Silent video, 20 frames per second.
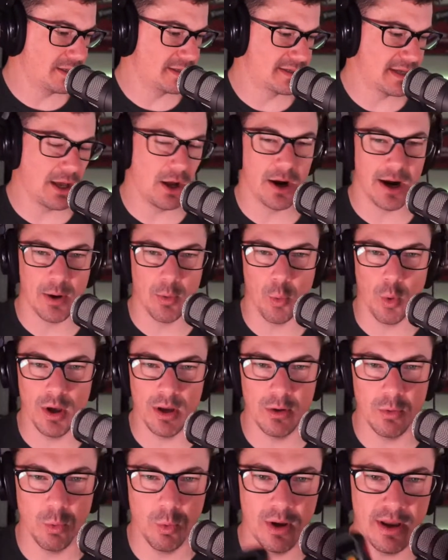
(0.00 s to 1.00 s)
and say, all right,
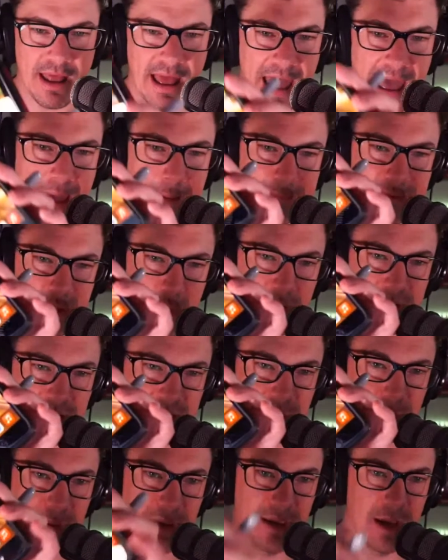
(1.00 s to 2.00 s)
what app do I
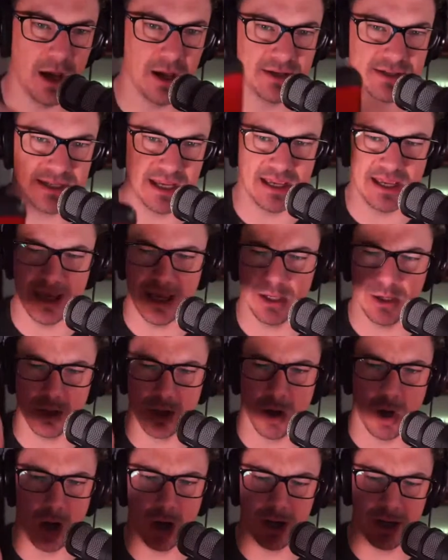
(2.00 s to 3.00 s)
need to be on to get
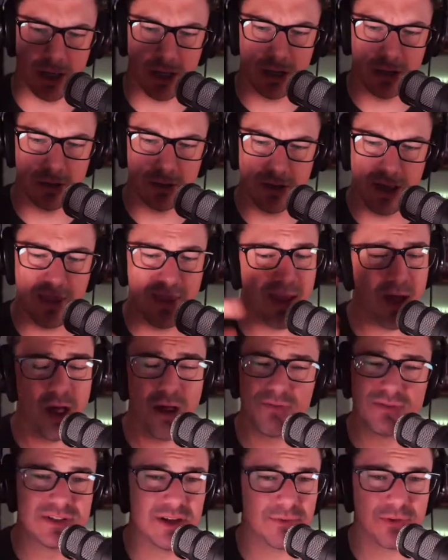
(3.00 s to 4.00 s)
your audio? And they all
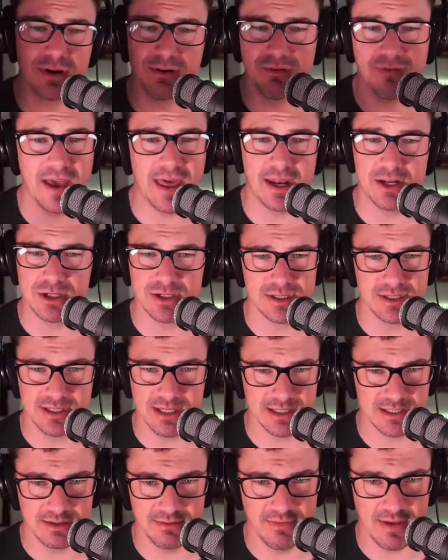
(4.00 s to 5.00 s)
have different advantages and
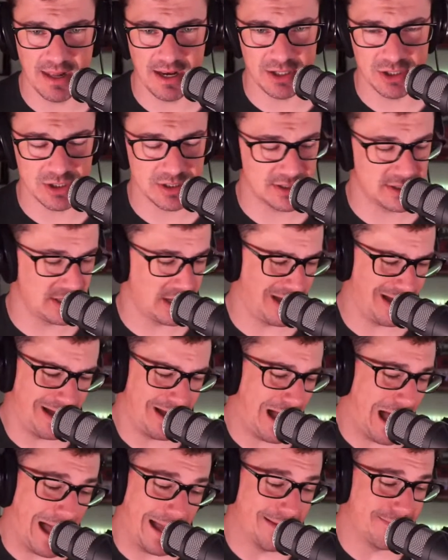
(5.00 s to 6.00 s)
disadvantages.
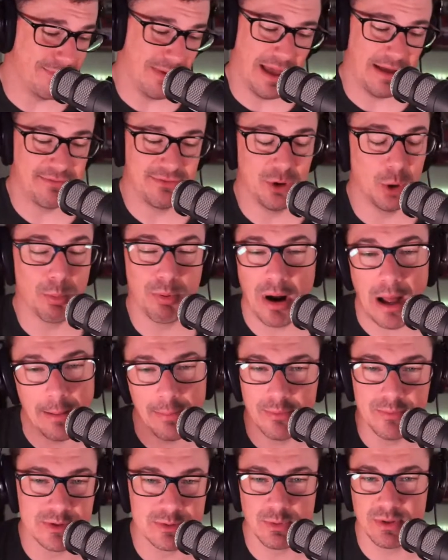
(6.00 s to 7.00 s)
I have no
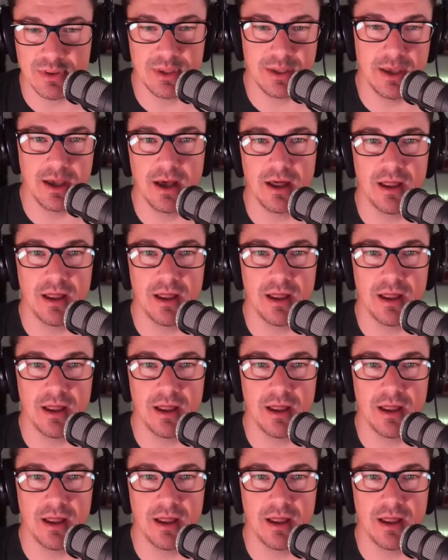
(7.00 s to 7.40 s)
problems with the